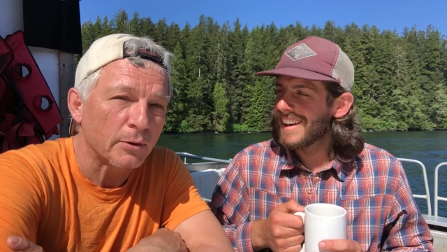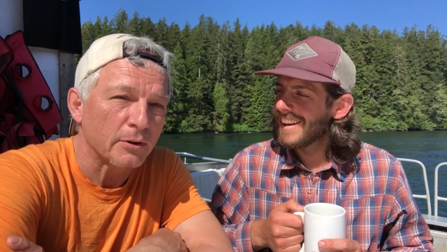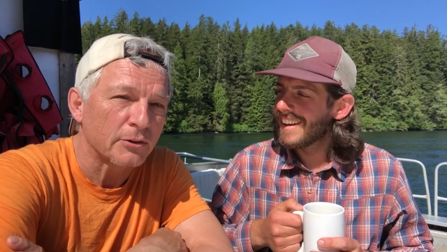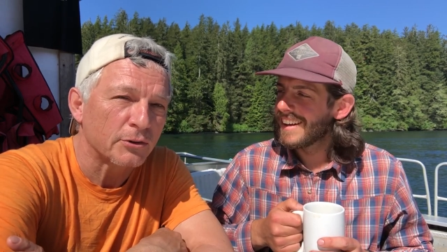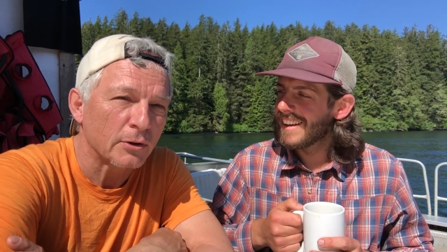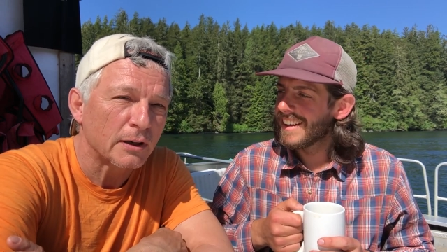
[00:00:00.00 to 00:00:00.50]

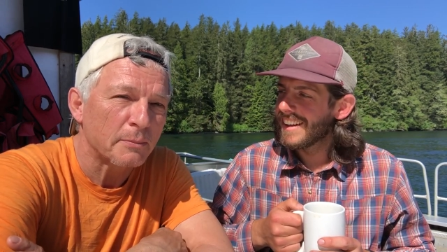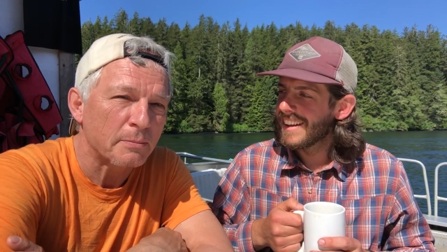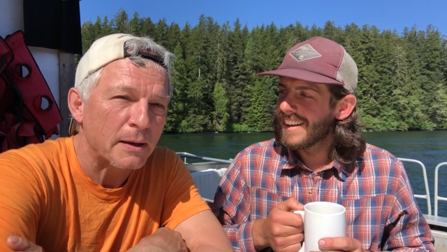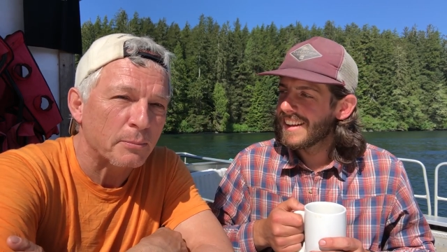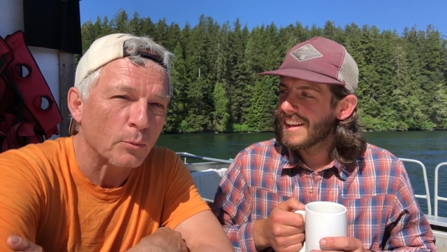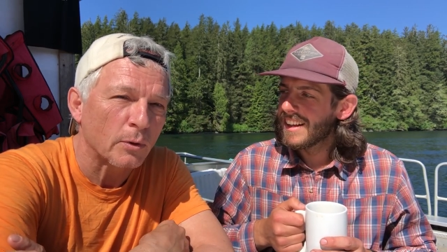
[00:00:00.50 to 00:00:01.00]
Speaker 1: burned
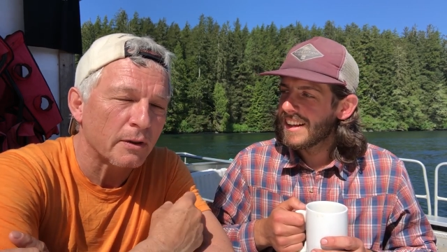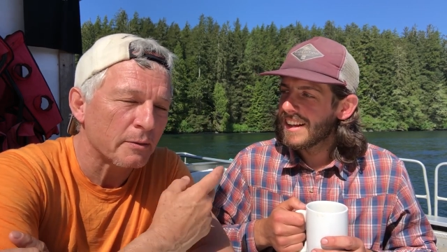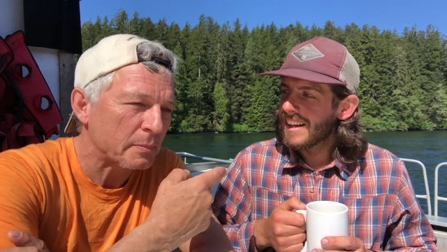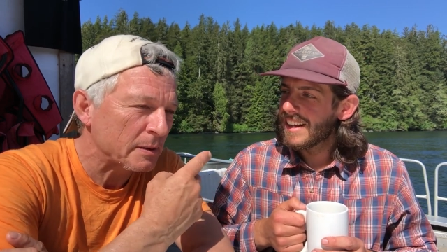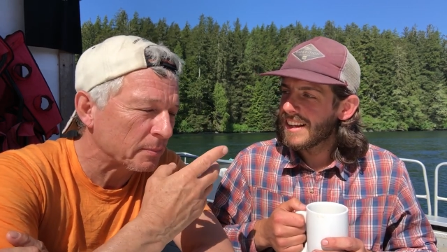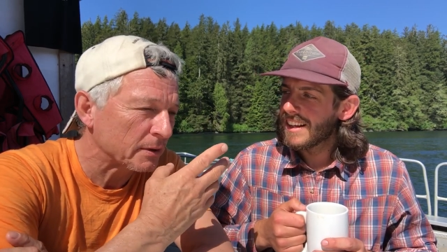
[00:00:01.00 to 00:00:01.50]
toilet paper. What are
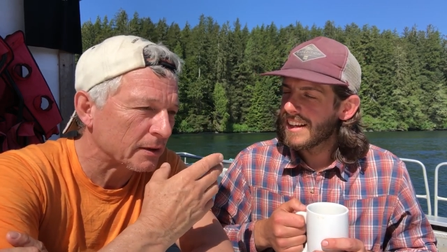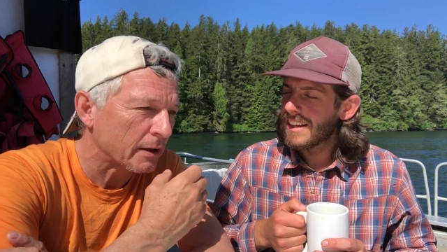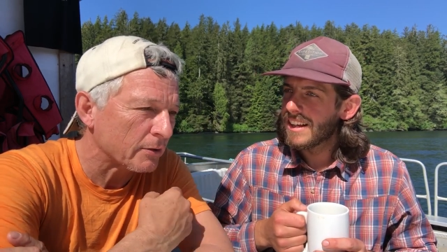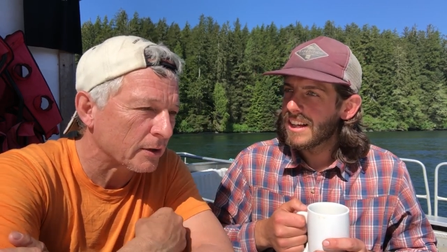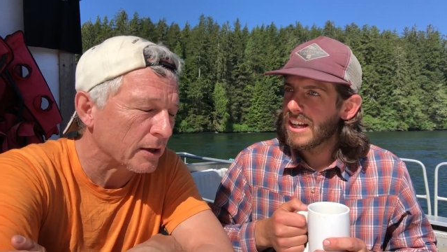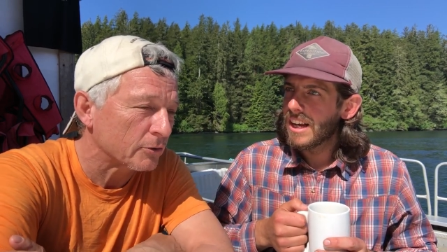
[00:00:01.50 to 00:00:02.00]
the people
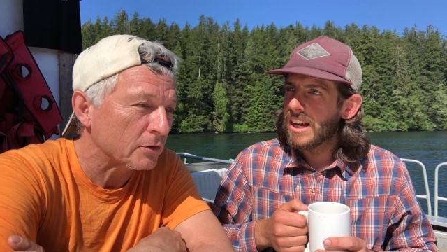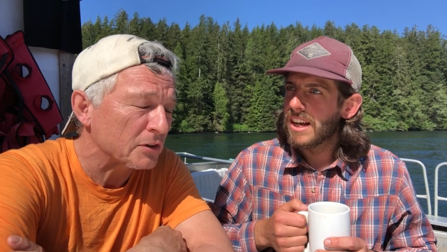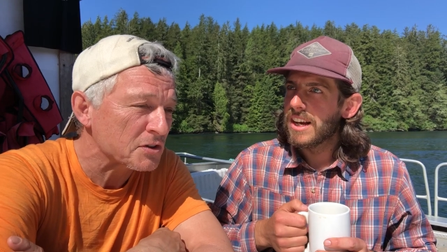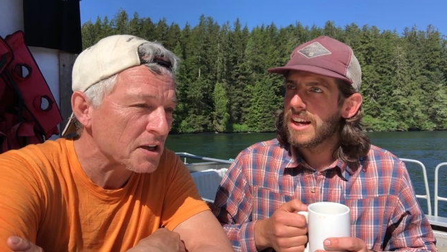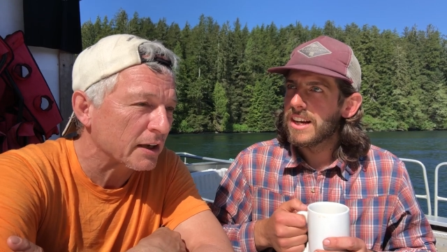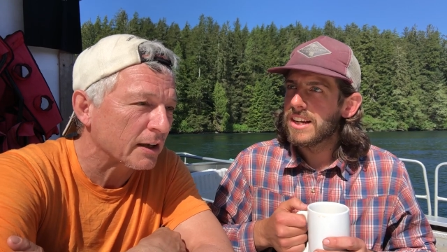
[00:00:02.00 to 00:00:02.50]
in other
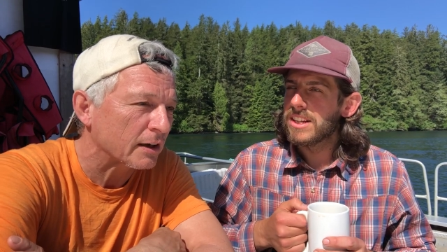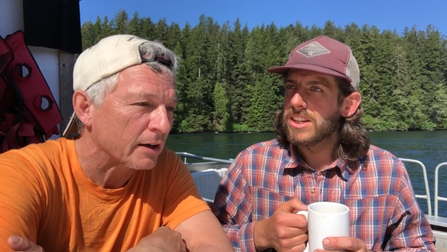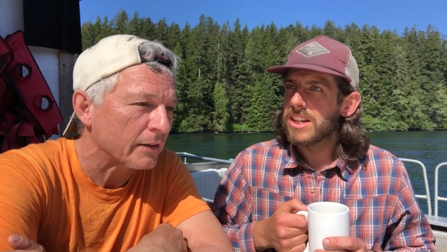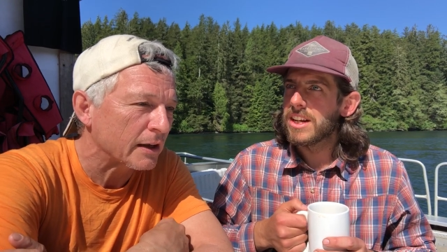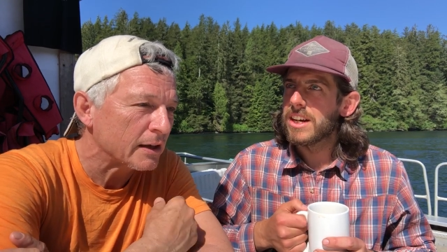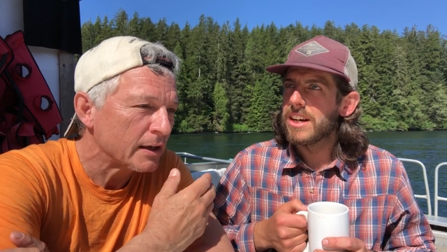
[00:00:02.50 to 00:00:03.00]
countries thinking?
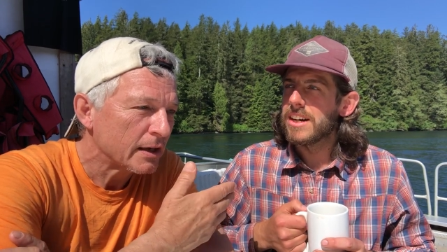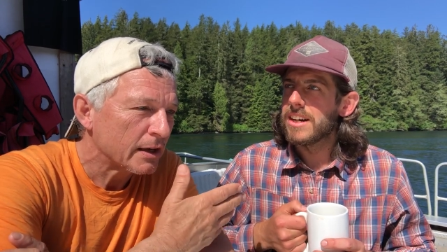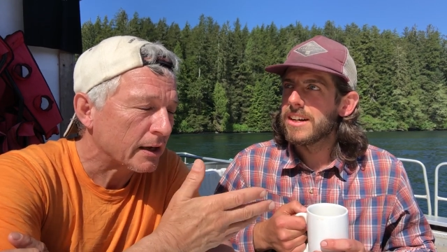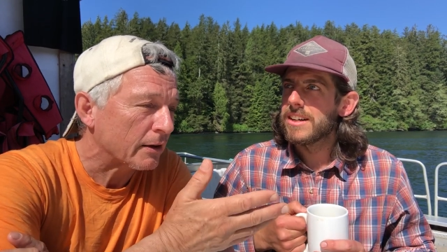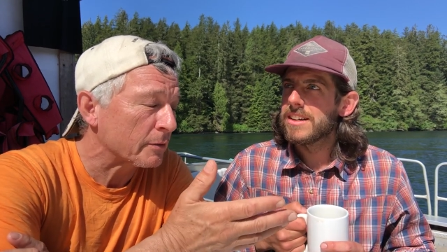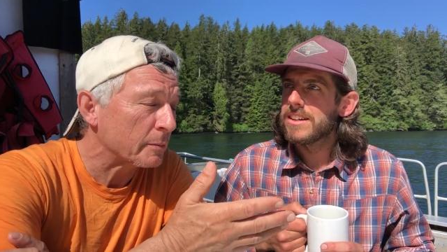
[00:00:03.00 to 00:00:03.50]
Are they
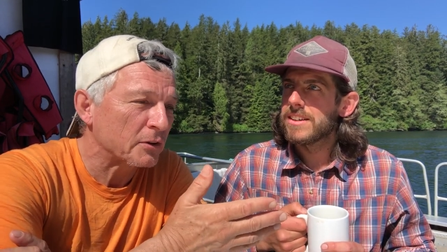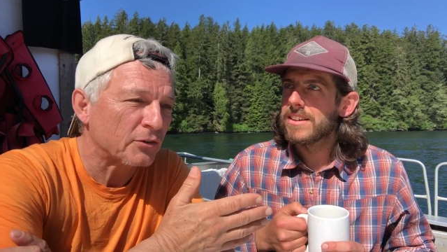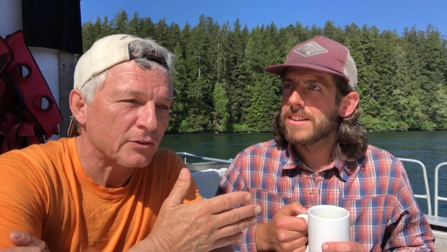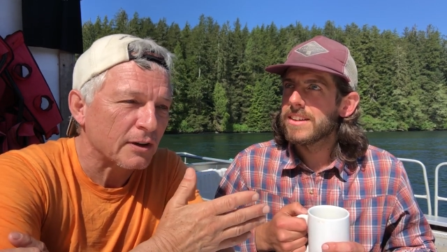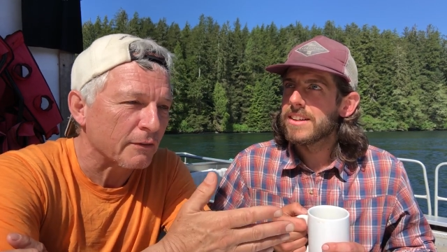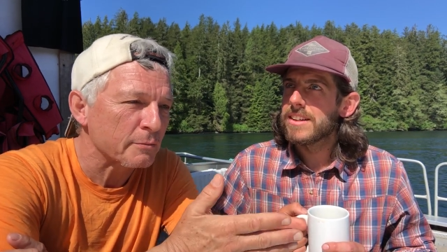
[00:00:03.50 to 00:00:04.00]

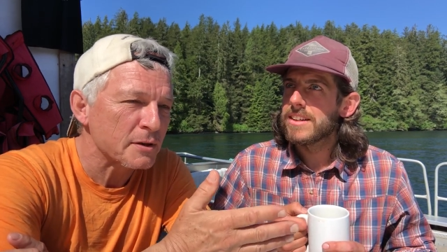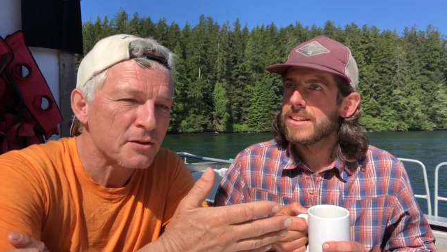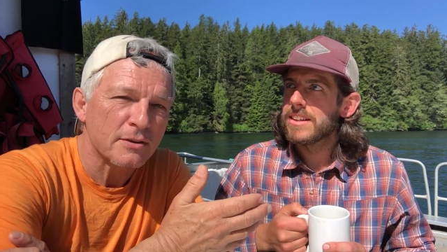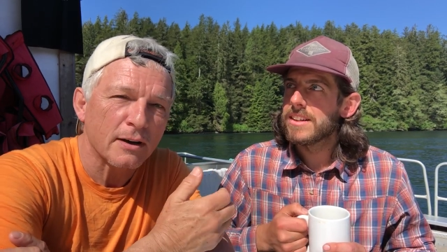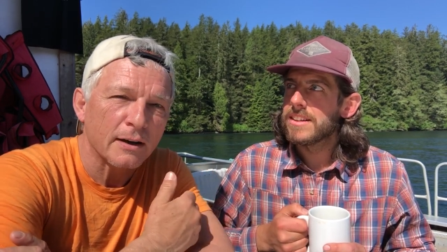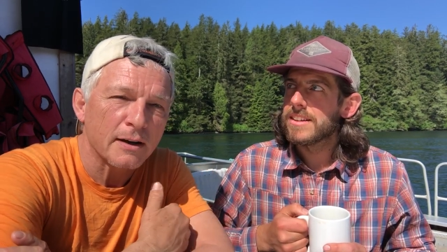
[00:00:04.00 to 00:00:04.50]
governments?
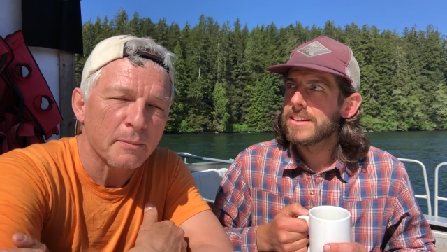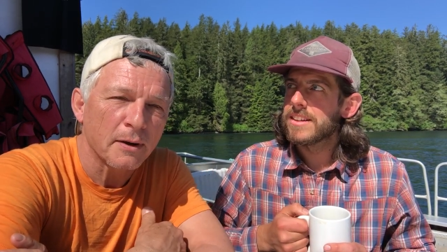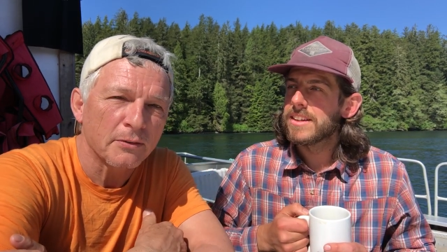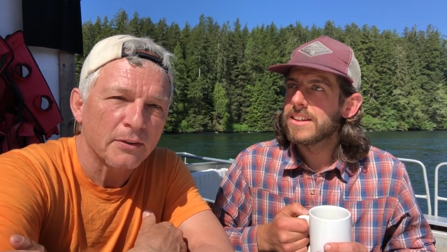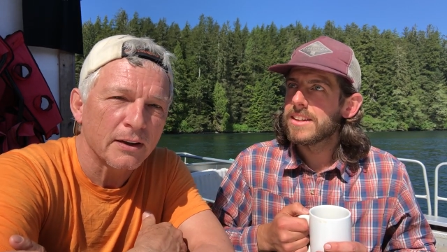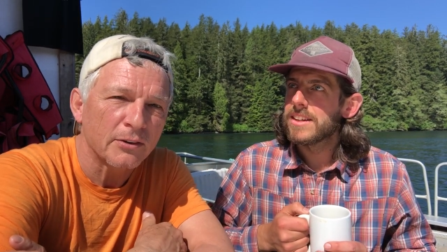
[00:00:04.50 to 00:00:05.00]
Governments talking
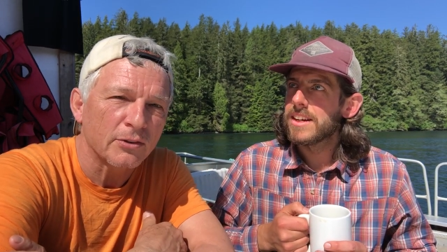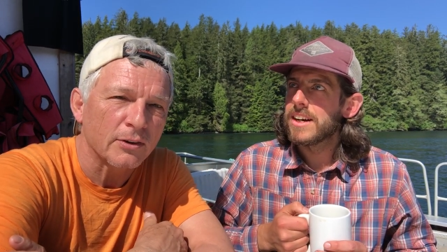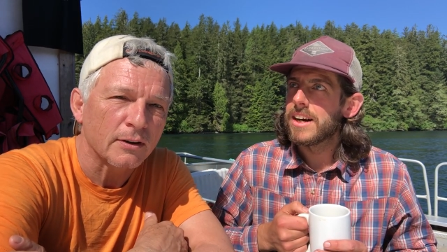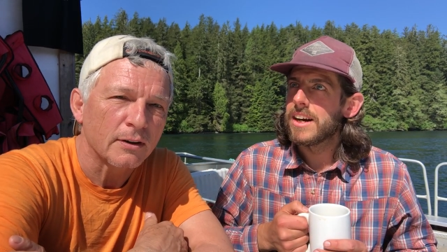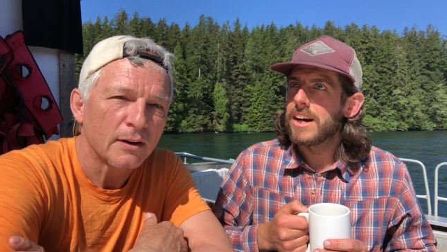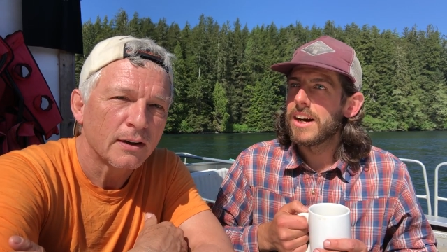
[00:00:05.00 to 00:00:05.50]
about this,
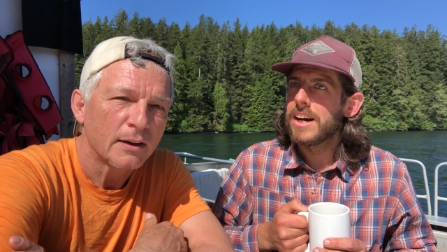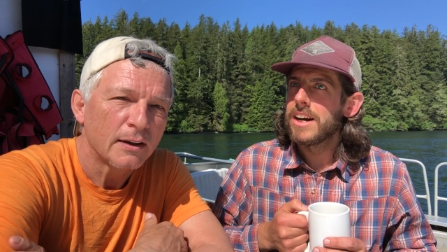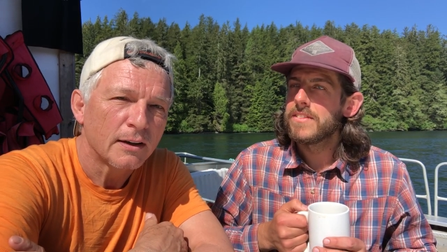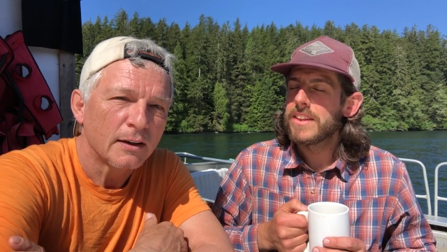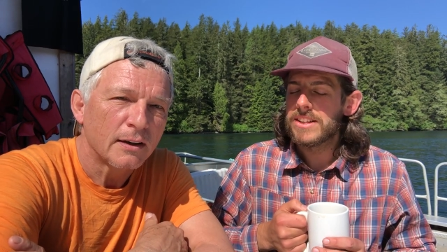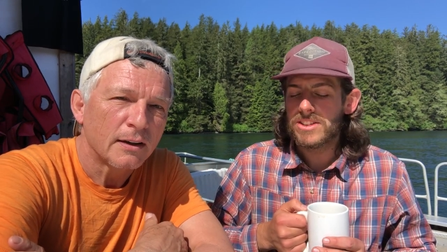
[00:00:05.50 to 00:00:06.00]
or?
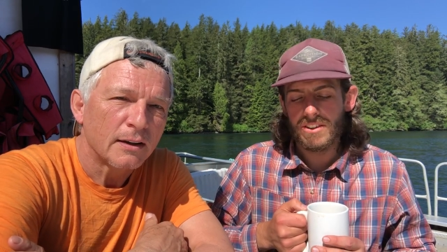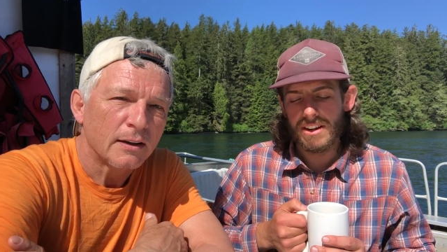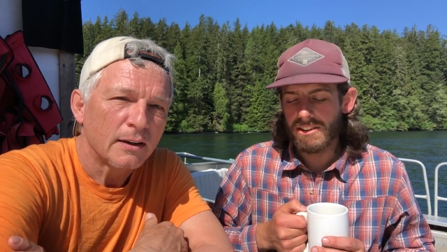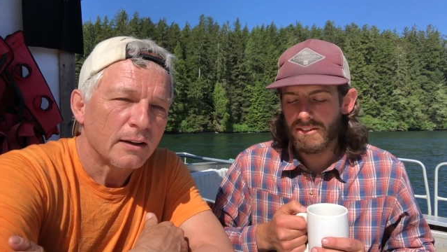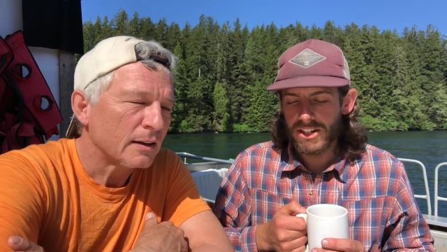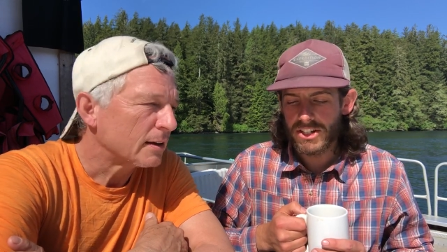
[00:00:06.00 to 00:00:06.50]
Uh, that's a
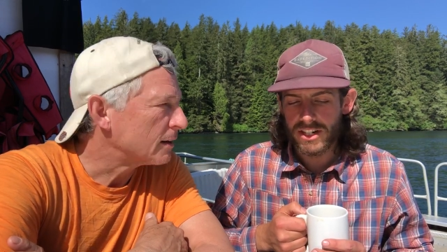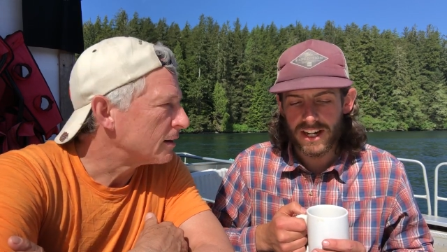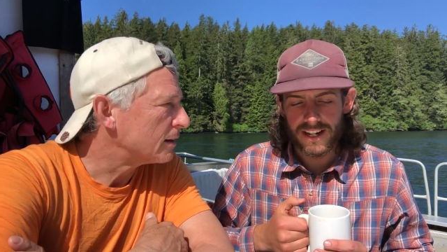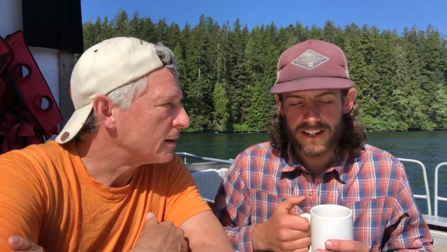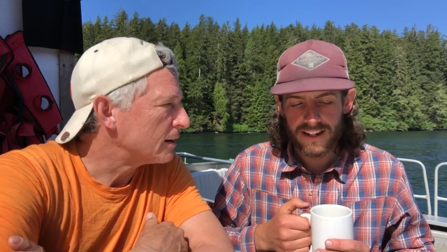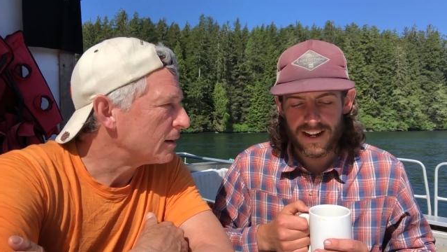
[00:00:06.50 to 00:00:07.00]
great question. I,